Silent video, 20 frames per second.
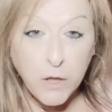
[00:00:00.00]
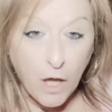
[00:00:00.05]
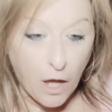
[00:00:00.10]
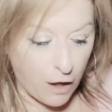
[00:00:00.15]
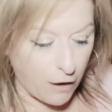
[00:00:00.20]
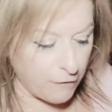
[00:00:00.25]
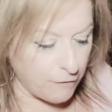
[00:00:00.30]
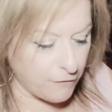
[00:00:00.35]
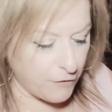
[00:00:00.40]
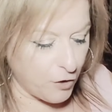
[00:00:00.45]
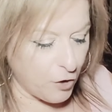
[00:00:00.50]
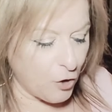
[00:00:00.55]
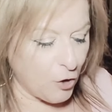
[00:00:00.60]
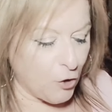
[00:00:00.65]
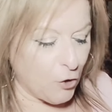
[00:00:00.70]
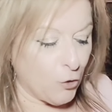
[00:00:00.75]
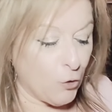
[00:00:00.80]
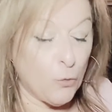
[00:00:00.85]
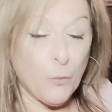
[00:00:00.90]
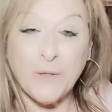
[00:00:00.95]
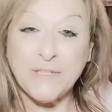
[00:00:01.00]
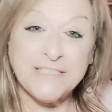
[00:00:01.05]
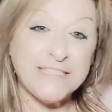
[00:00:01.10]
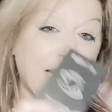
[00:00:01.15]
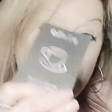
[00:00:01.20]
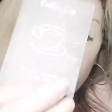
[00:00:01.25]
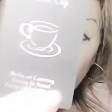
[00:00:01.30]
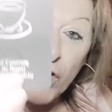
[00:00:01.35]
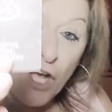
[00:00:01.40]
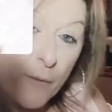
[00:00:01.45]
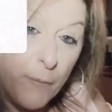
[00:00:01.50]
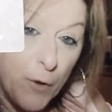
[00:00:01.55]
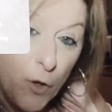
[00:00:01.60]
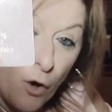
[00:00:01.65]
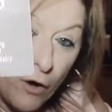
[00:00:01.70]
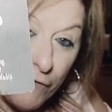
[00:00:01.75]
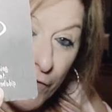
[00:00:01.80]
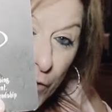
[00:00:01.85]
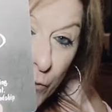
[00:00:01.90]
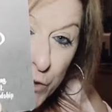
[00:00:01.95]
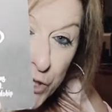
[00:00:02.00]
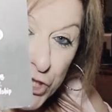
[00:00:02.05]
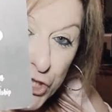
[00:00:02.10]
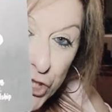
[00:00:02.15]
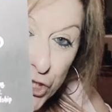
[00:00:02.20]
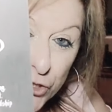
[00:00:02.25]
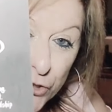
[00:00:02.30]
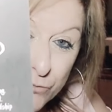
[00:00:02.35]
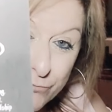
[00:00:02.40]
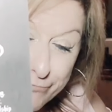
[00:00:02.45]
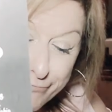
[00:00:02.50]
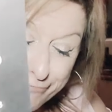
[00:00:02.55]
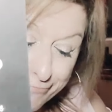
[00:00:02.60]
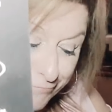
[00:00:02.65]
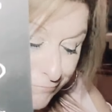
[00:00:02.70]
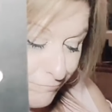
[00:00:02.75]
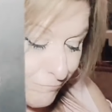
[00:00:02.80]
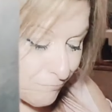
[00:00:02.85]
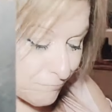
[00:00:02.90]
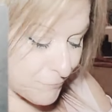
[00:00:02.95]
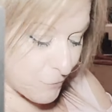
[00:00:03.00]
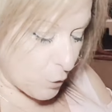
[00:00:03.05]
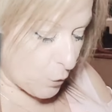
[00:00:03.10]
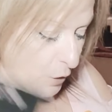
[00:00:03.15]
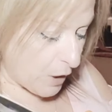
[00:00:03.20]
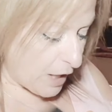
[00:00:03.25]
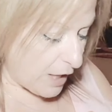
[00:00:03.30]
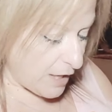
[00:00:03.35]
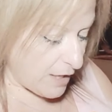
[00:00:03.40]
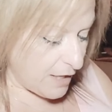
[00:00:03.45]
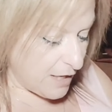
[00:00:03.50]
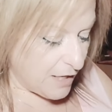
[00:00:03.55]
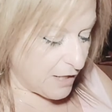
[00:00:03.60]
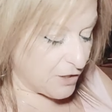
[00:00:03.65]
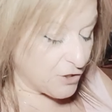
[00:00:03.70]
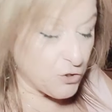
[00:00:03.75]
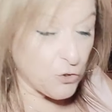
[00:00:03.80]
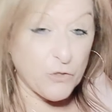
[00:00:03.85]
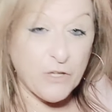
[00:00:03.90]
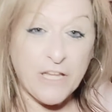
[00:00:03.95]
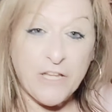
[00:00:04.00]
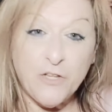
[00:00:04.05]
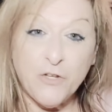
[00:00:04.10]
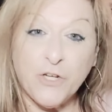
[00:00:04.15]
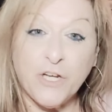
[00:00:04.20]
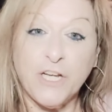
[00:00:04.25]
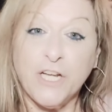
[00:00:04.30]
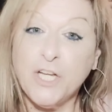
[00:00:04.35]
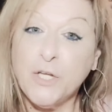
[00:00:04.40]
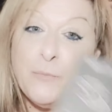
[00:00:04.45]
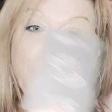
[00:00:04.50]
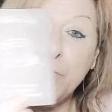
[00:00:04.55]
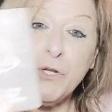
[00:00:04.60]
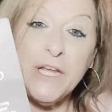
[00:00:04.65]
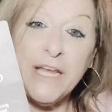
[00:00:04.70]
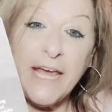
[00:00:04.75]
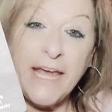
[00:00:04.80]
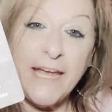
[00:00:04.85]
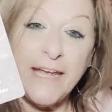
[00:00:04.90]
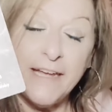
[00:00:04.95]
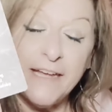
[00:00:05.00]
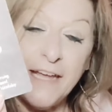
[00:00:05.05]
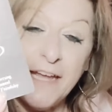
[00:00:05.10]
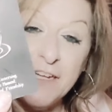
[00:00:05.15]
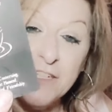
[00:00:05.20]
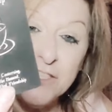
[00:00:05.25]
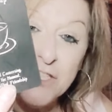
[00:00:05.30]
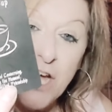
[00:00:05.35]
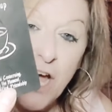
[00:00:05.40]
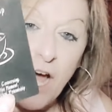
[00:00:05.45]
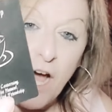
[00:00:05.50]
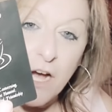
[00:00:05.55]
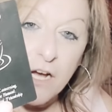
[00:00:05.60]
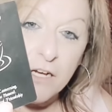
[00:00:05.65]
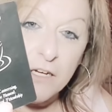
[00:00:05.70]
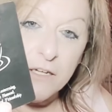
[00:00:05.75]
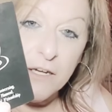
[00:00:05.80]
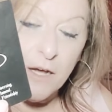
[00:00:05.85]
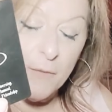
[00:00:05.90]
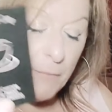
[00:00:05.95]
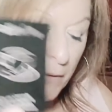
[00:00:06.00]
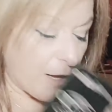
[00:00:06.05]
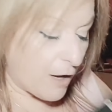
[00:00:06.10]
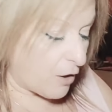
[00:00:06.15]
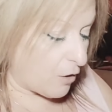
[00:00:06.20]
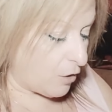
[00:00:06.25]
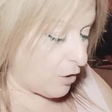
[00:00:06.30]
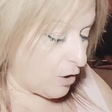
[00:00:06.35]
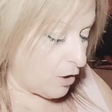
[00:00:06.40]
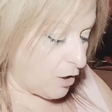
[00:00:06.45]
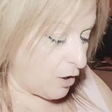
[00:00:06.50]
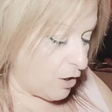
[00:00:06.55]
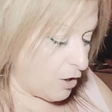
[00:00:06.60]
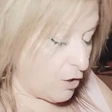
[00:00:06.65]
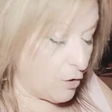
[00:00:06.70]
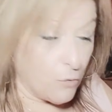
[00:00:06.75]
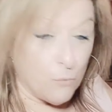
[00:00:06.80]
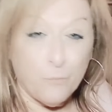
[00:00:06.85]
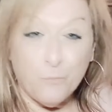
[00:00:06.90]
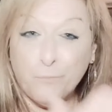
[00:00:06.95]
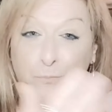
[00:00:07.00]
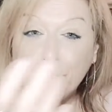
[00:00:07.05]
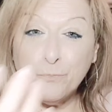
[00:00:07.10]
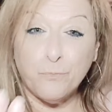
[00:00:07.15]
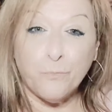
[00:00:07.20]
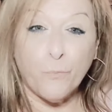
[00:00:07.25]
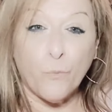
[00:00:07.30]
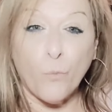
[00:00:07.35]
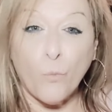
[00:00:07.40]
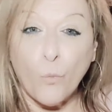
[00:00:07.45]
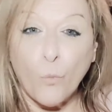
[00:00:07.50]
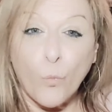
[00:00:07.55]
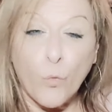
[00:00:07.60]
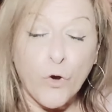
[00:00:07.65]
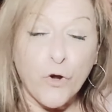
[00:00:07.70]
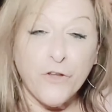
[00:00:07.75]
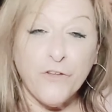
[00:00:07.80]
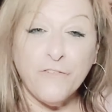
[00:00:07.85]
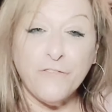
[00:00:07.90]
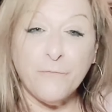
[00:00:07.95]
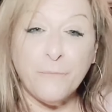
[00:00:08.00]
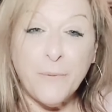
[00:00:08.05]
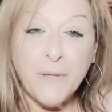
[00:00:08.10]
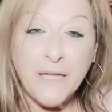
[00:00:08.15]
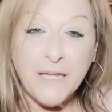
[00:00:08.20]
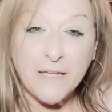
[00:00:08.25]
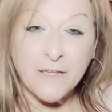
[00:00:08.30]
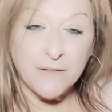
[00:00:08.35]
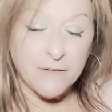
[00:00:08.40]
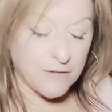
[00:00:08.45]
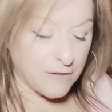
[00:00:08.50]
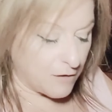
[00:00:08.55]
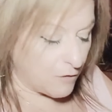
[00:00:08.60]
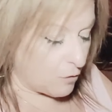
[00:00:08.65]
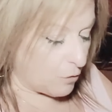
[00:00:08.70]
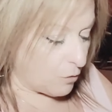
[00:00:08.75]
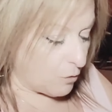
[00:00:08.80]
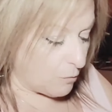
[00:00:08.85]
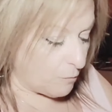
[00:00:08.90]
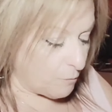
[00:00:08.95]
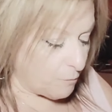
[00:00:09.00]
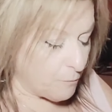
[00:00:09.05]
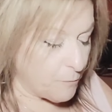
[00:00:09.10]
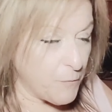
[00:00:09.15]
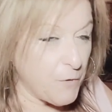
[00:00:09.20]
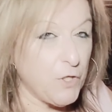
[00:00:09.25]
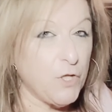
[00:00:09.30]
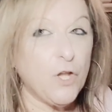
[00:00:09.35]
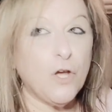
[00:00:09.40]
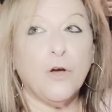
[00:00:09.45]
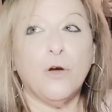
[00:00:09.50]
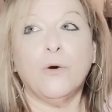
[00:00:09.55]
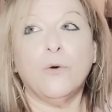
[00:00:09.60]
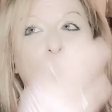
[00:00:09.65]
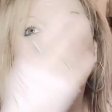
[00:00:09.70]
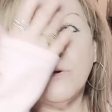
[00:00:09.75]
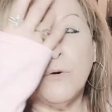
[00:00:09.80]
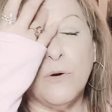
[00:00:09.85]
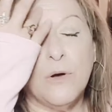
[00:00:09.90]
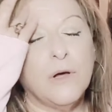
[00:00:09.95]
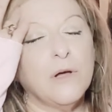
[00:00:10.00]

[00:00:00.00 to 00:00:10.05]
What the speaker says: love who wants to have a cup of coffee with you, okay? So that you can communicate and talk about where you've been, you know,